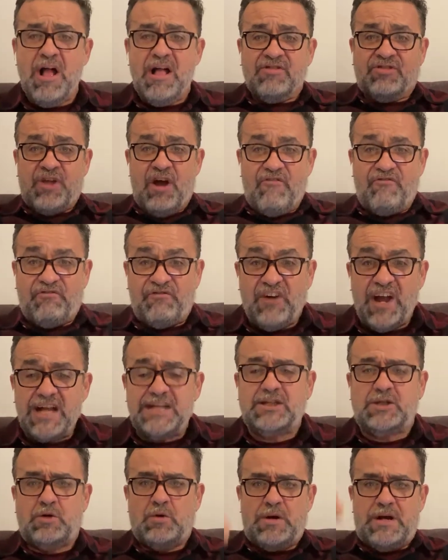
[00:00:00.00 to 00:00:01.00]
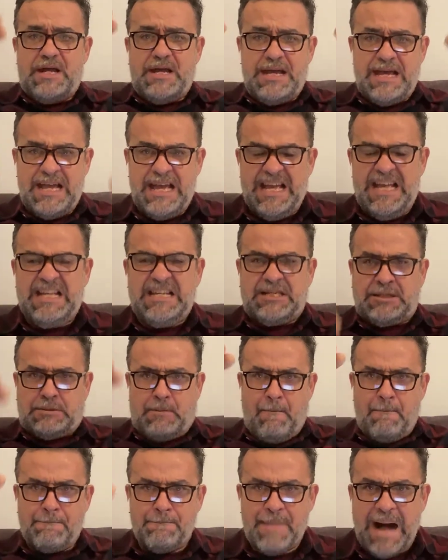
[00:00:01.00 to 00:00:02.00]
The victory is
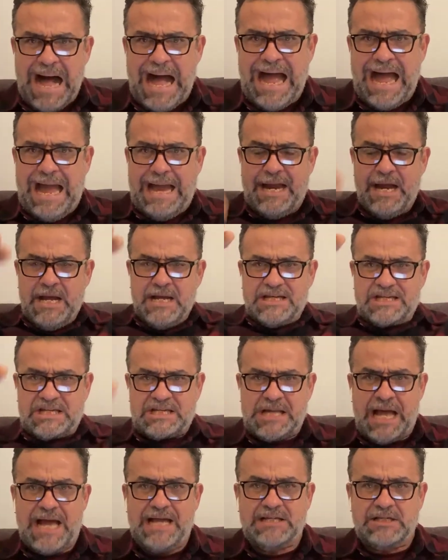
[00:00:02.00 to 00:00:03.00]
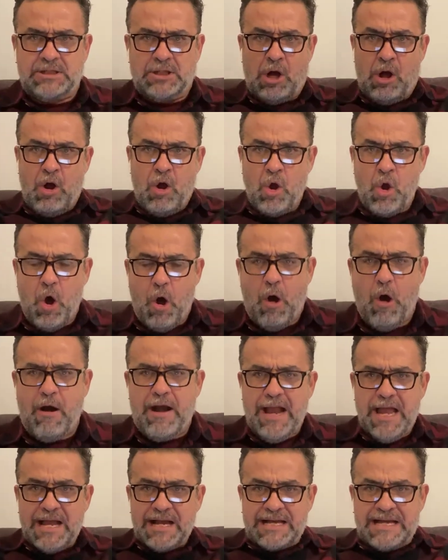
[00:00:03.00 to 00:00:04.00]
mine, says the Lord.
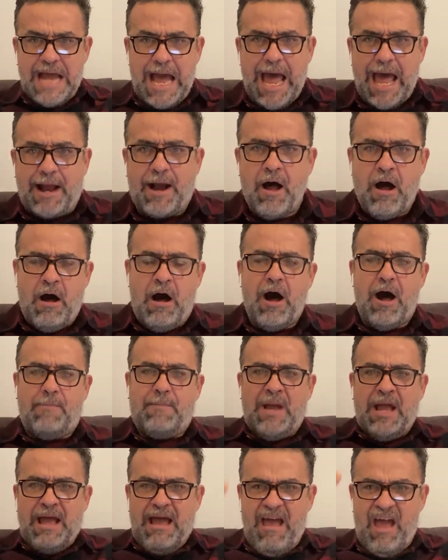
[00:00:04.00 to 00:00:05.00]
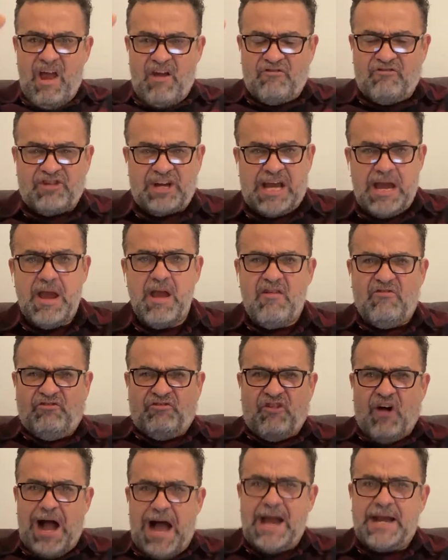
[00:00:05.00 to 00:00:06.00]
Get up and keep
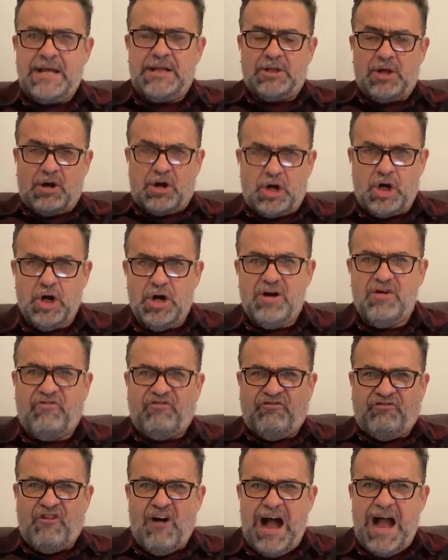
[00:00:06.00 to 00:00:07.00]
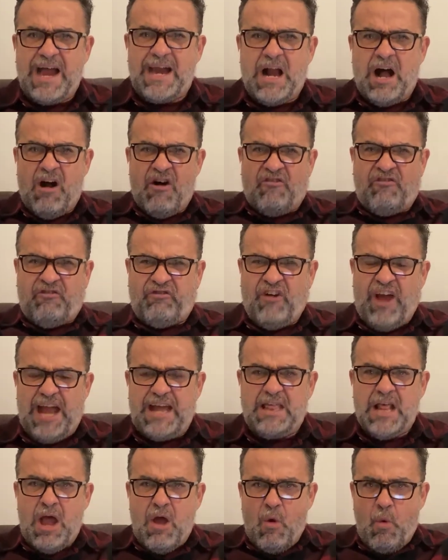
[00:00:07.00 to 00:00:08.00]
fighting the good fight of
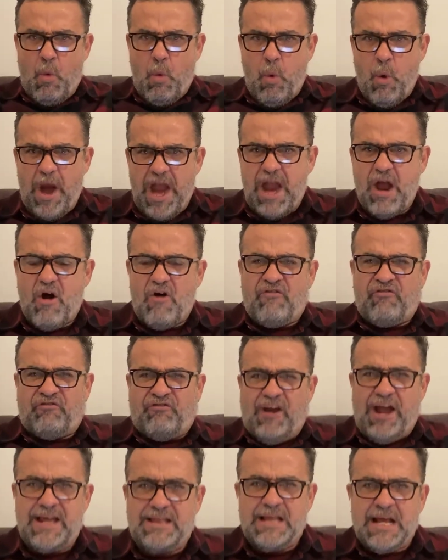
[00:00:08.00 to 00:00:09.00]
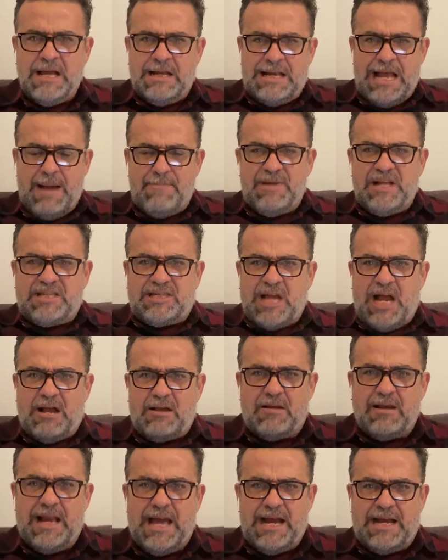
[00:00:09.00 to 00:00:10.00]
faith, real faith. Let me tell
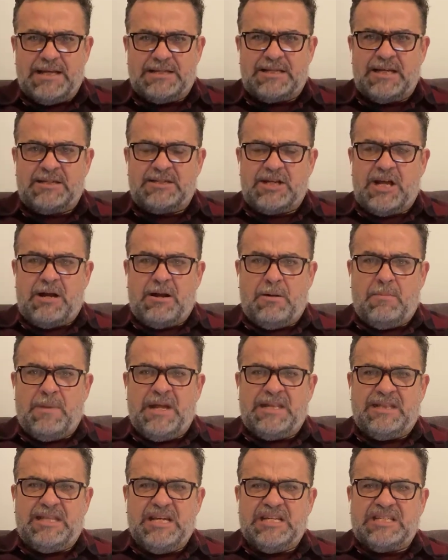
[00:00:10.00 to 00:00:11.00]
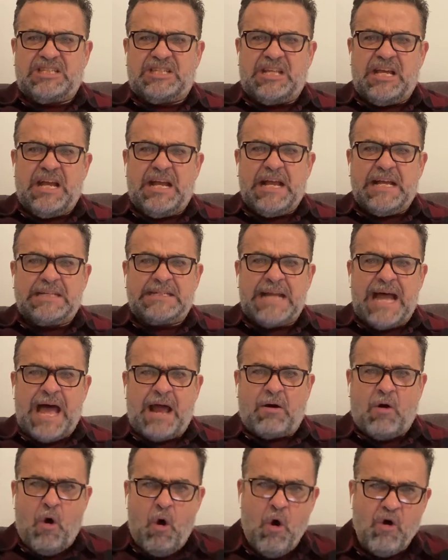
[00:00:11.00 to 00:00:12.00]
you, ladies and gentlemen, this thing is not
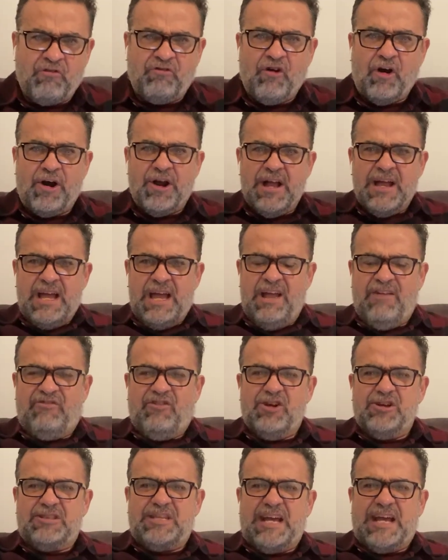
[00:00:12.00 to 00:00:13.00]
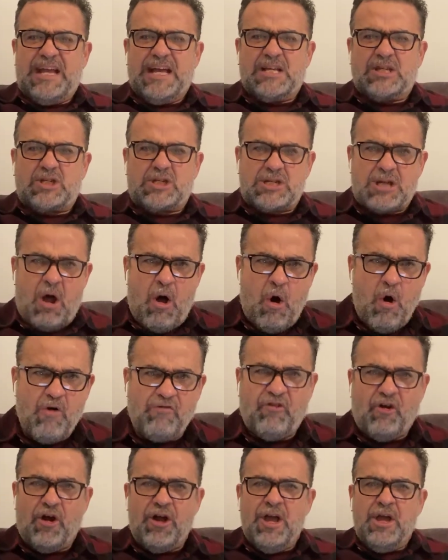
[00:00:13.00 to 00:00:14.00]
over. If you think it's
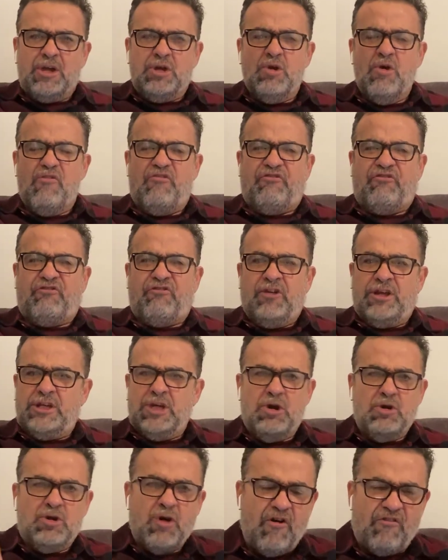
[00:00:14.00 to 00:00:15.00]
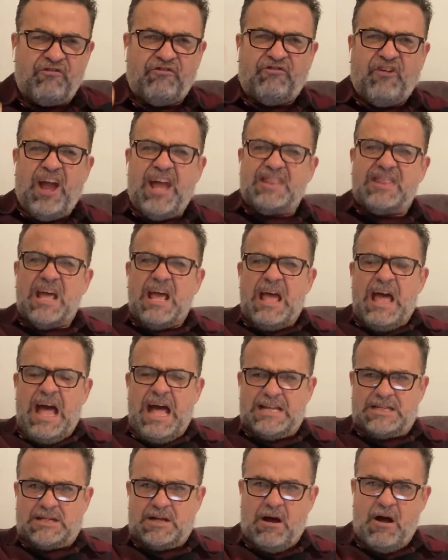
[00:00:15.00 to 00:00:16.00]
over, your, you, your faith
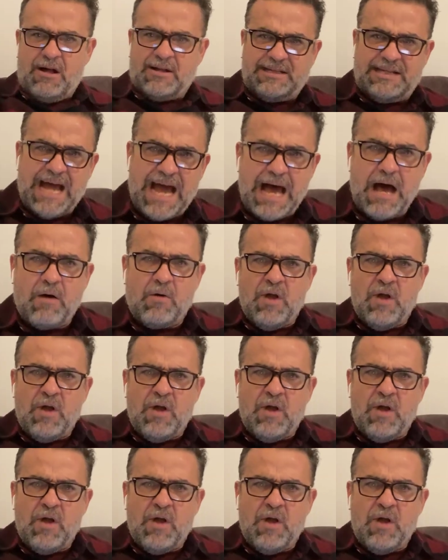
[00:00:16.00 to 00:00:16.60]
has gone down.